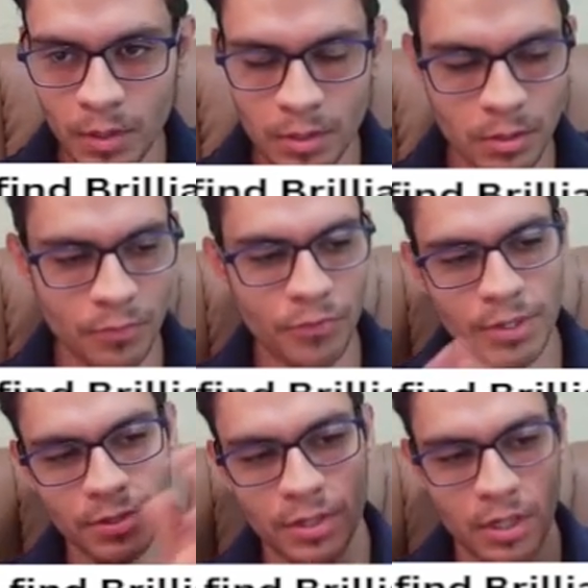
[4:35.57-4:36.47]
So
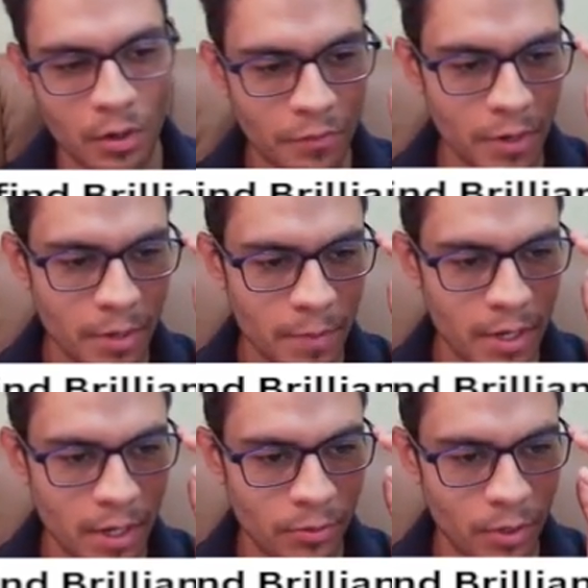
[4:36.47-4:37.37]
first, they're offering me
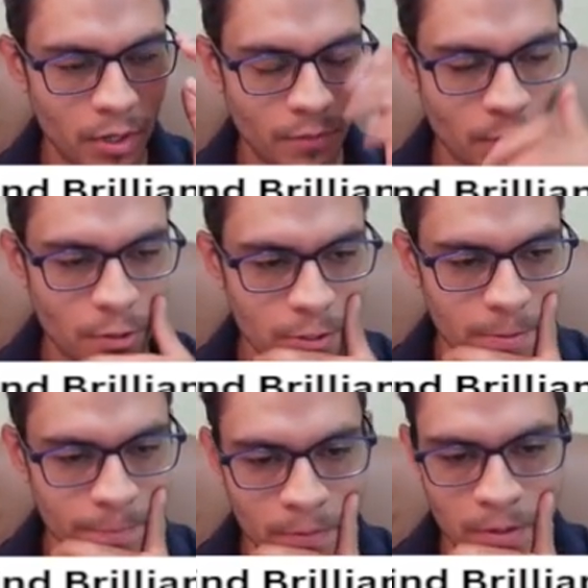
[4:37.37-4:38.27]
a trade of rooks.
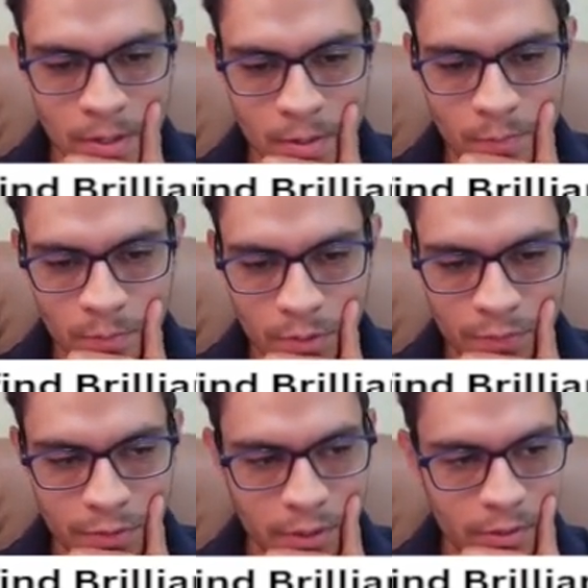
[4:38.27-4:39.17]

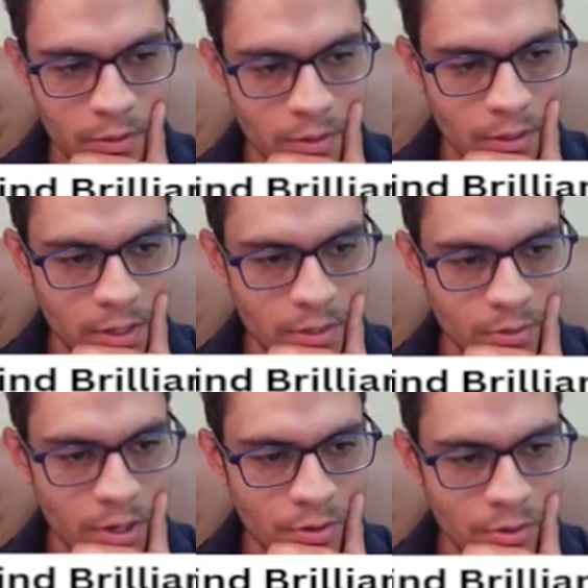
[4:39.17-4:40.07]
Perfect. Let's
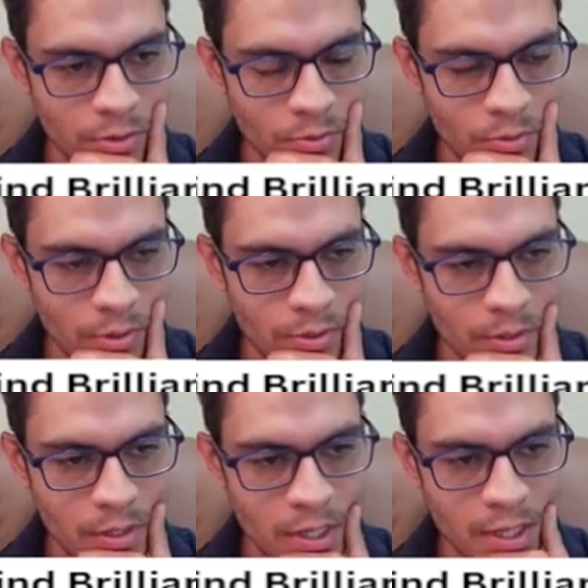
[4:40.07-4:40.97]
trade just rooks.
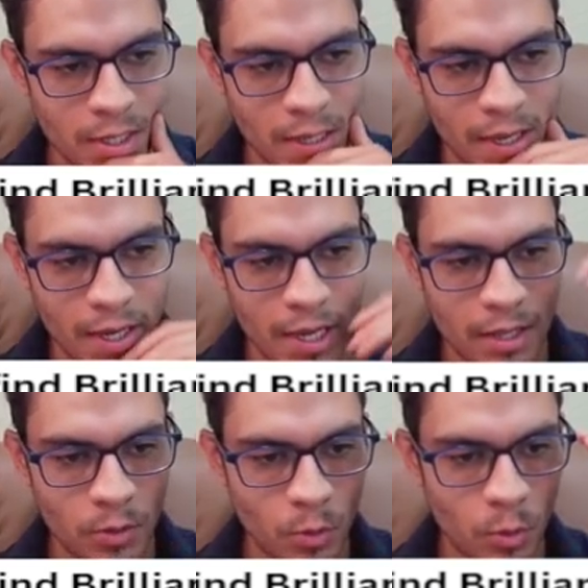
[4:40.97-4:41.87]

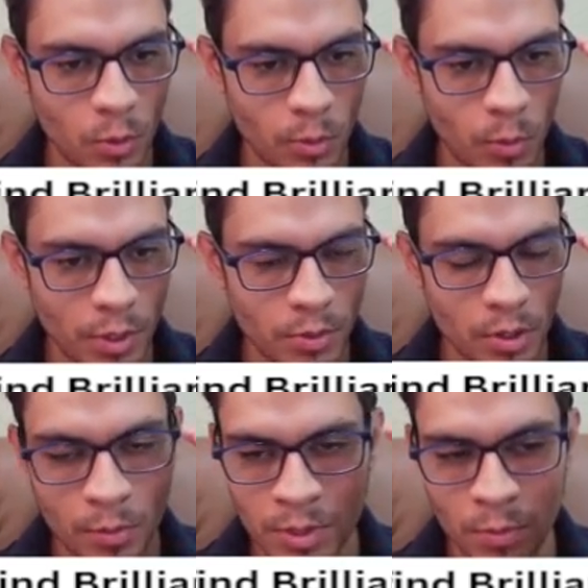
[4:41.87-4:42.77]
And what you
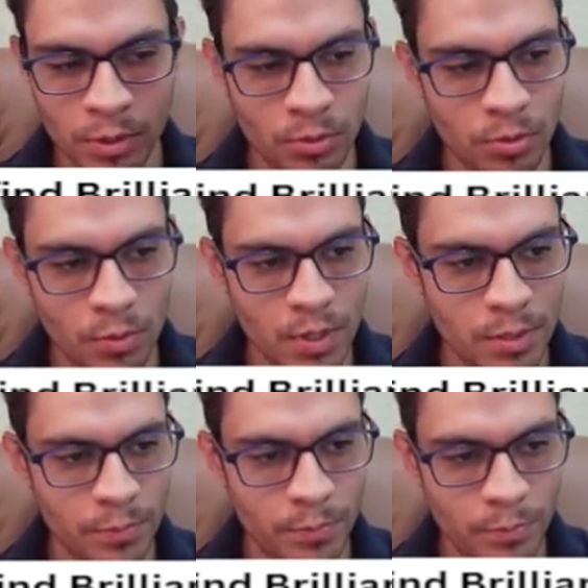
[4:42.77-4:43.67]
always want to do is
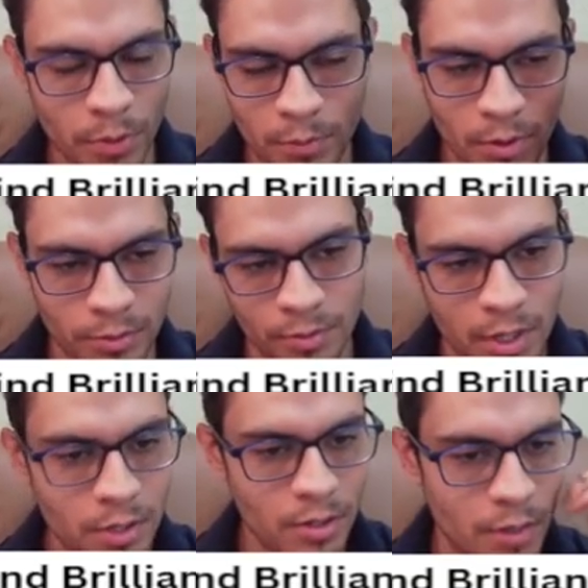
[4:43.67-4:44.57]
promote,
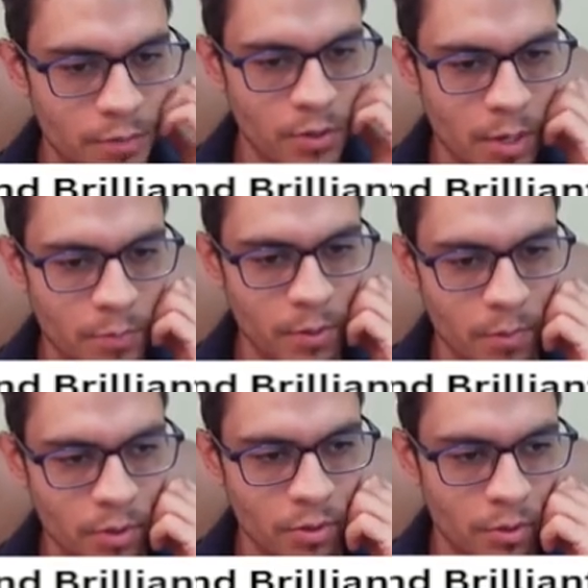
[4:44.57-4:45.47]
right? If you can
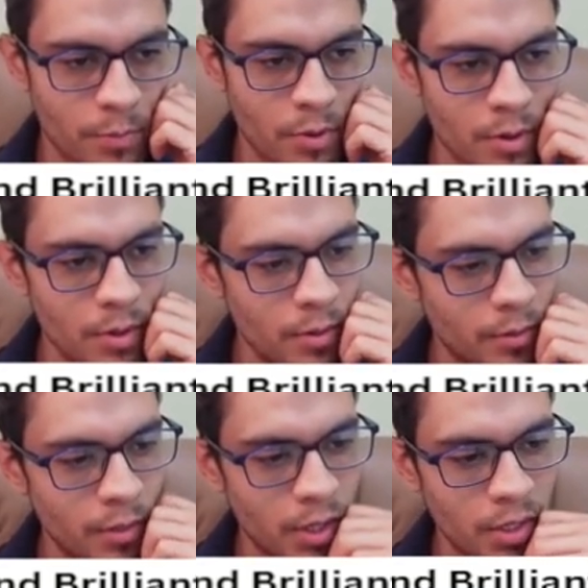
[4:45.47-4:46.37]
promote your pawn,
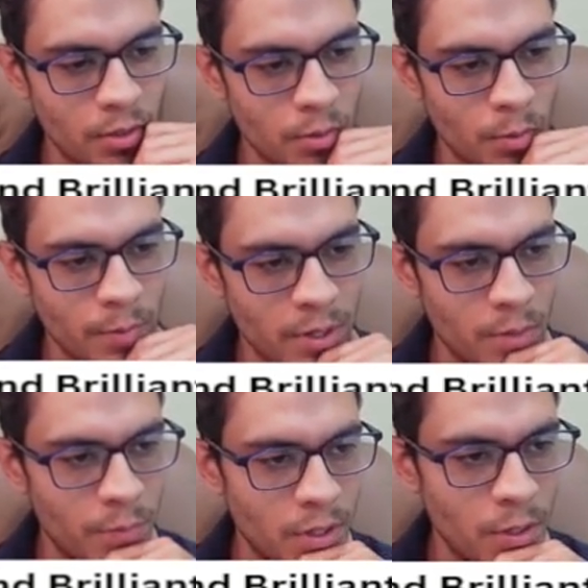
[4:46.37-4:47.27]
then you will be
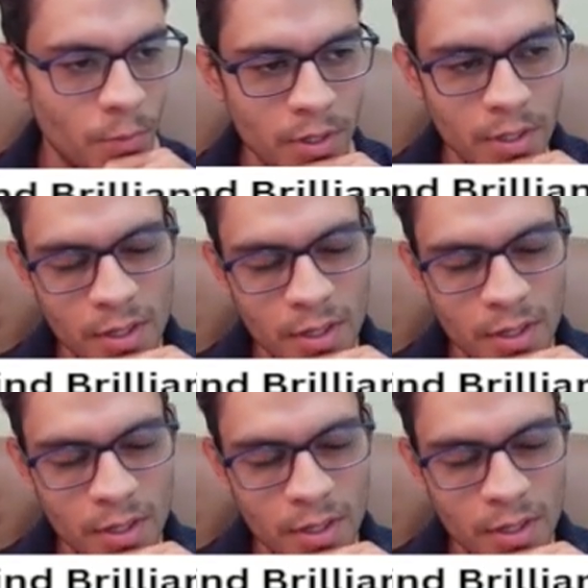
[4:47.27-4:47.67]
completely winning.